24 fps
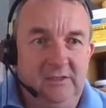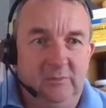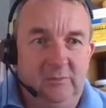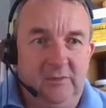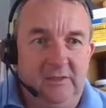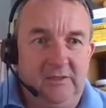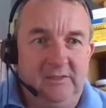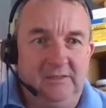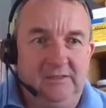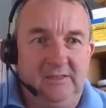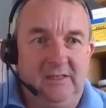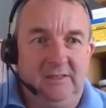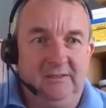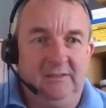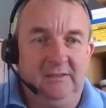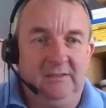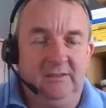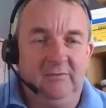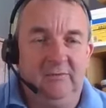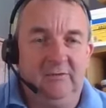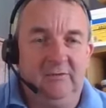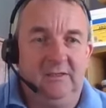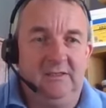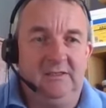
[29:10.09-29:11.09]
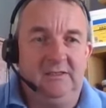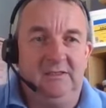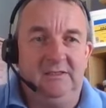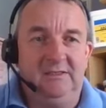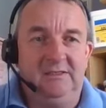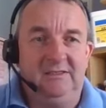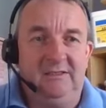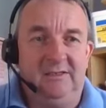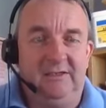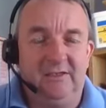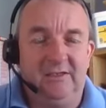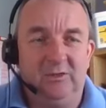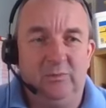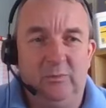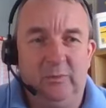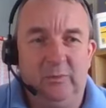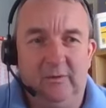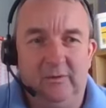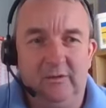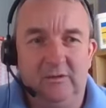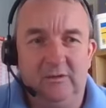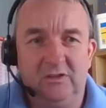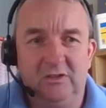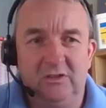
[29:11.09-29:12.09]
the British standard in relation to the Ardex
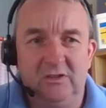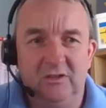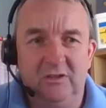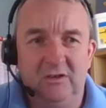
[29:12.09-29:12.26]
products?